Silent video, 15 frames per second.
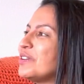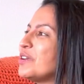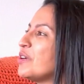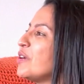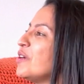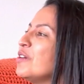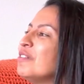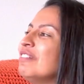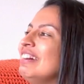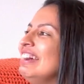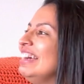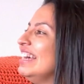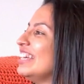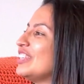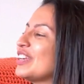you know,
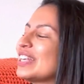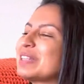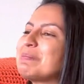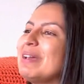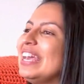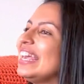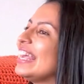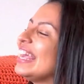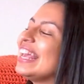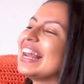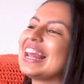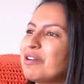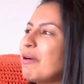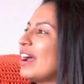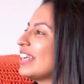just
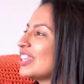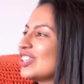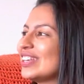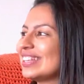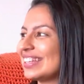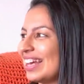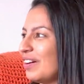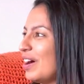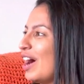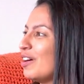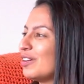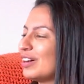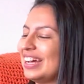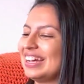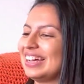making questions
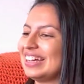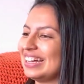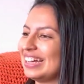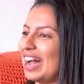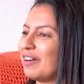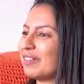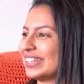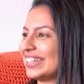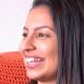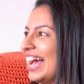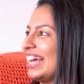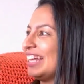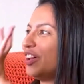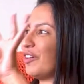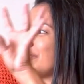
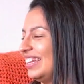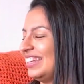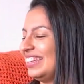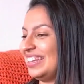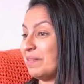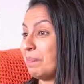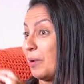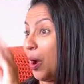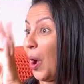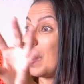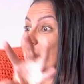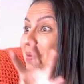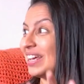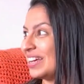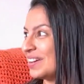outside of the
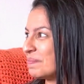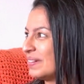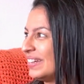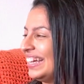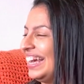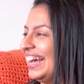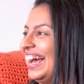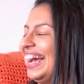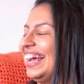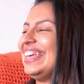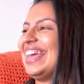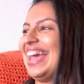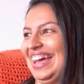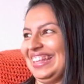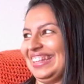problem.
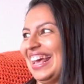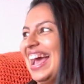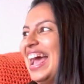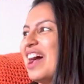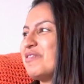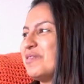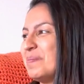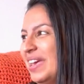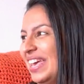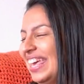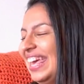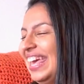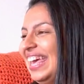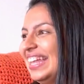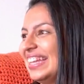Yes, I have
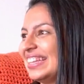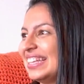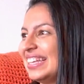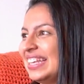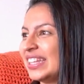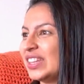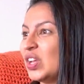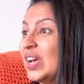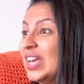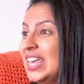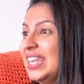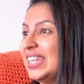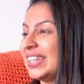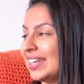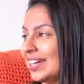make it. It's not
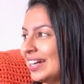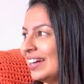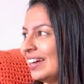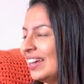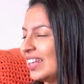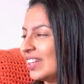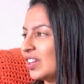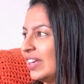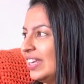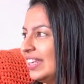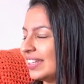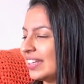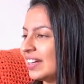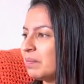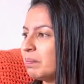easier, it's not
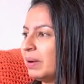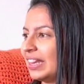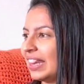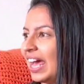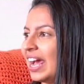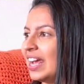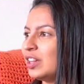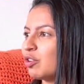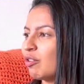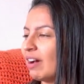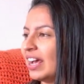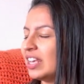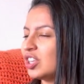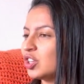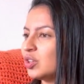easier, but I
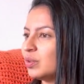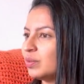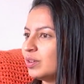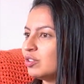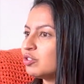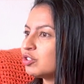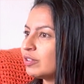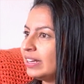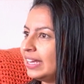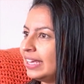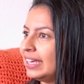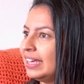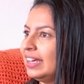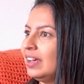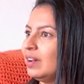try to
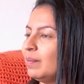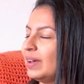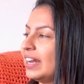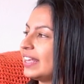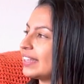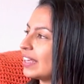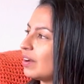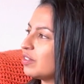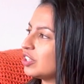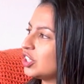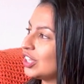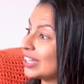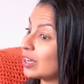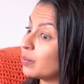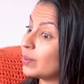usually, when I saw
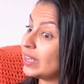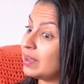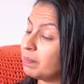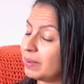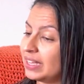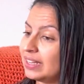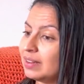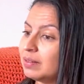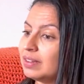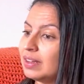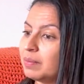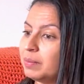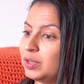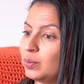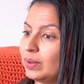disagreement
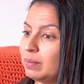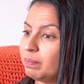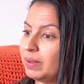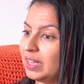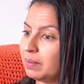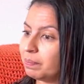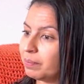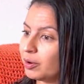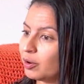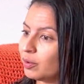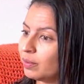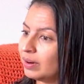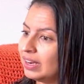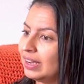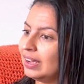between
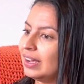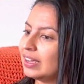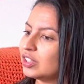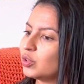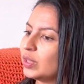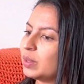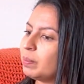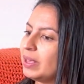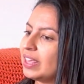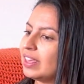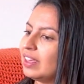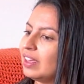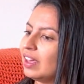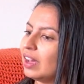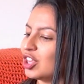people, to
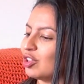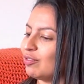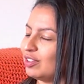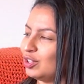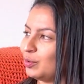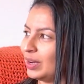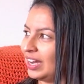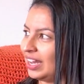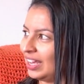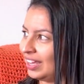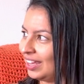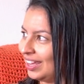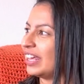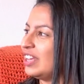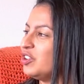speak individually.
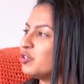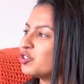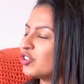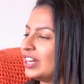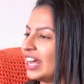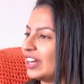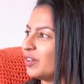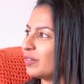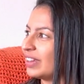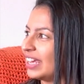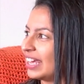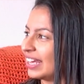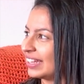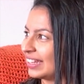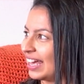Usually I don't
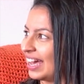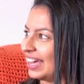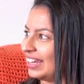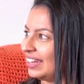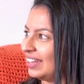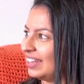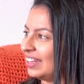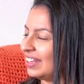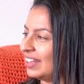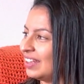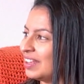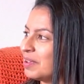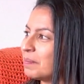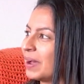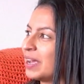take a side.
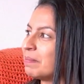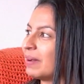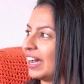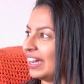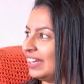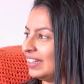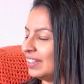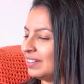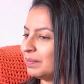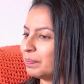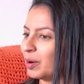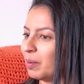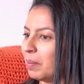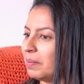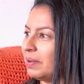Okay. In my mind,
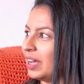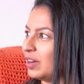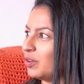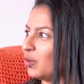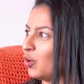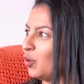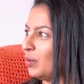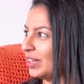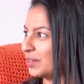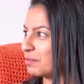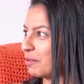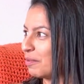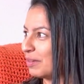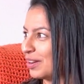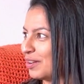probably I know who is
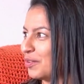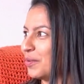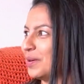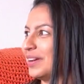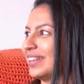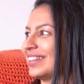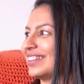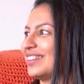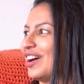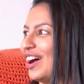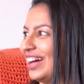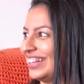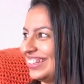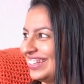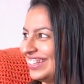wrong and who is
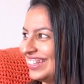not,